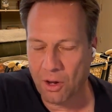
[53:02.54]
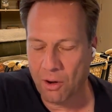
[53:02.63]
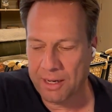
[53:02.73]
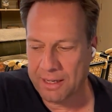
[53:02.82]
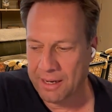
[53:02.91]

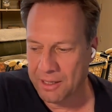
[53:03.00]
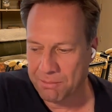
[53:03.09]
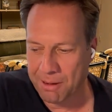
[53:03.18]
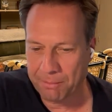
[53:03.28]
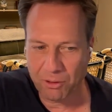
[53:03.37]
early days,
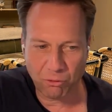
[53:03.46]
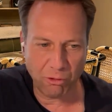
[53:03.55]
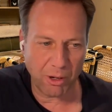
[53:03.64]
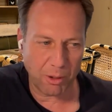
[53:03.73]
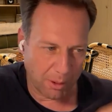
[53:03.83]
perhaps at
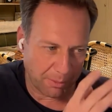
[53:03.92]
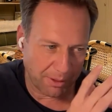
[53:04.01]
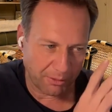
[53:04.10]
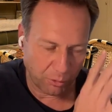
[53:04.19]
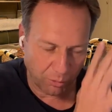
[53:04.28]
Trulia, one
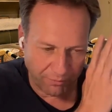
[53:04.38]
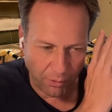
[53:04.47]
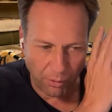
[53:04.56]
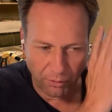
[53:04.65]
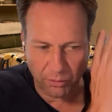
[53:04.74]
where I sort of
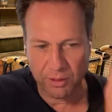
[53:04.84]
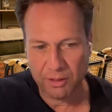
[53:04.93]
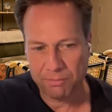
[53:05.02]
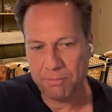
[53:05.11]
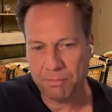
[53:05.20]
focused on
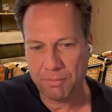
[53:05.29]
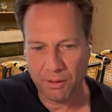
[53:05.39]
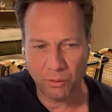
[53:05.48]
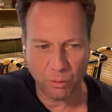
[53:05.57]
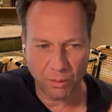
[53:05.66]
a
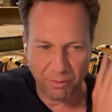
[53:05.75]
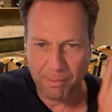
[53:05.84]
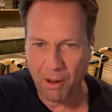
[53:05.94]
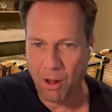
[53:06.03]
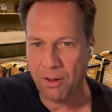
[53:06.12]
sort of a
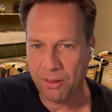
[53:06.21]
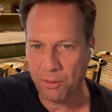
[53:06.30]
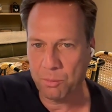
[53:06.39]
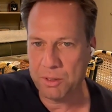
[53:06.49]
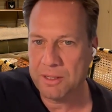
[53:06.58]
path
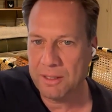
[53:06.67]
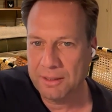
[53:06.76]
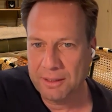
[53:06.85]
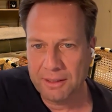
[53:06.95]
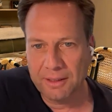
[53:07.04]
that was
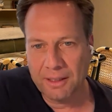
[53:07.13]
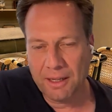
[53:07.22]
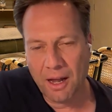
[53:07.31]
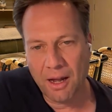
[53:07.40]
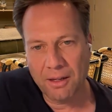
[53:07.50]

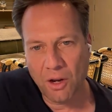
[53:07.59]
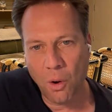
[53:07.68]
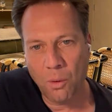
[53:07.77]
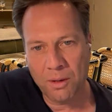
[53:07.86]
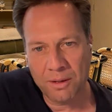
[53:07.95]

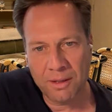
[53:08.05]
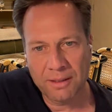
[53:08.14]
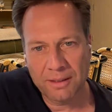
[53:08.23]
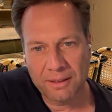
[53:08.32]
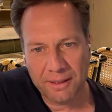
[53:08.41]
unknown,
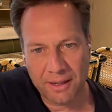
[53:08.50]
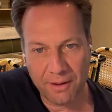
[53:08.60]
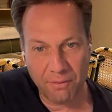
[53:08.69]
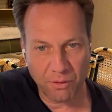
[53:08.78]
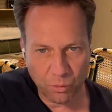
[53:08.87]
kind
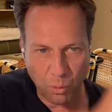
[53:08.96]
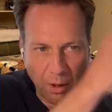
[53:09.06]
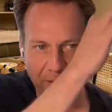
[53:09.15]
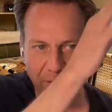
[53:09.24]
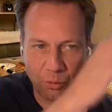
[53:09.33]
of was
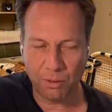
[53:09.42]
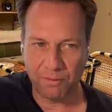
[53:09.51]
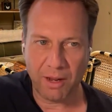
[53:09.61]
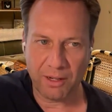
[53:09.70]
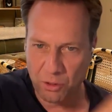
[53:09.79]
quite a sort of
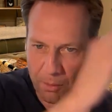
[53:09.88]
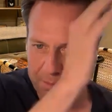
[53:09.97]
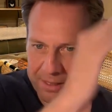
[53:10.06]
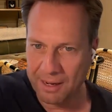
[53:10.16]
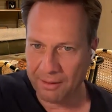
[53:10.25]
like
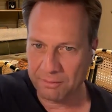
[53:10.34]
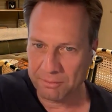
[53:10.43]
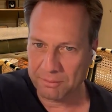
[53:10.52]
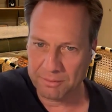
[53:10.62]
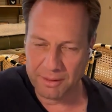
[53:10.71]
tops down
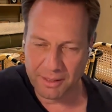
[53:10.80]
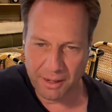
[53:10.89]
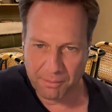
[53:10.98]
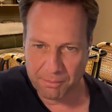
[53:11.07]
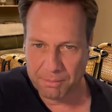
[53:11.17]

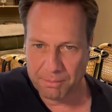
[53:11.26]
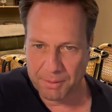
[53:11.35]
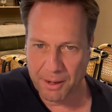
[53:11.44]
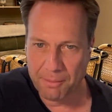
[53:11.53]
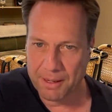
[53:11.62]

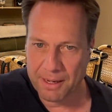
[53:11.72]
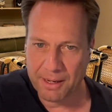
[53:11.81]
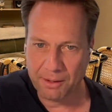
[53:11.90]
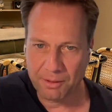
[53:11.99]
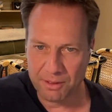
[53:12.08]

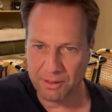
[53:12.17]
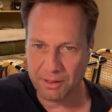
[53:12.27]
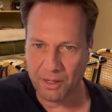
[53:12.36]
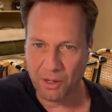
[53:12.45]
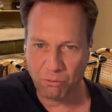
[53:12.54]
company, and
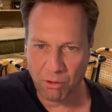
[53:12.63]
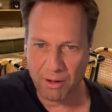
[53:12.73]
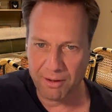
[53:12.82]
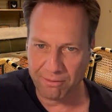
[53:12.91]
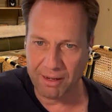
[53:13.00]
trying
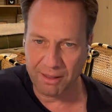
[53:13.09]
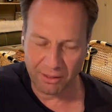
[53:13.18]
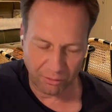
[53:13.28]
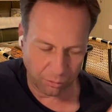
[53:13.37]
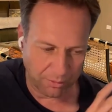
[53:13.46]
to create
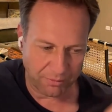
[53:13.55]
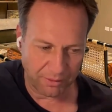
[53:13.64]
this sort of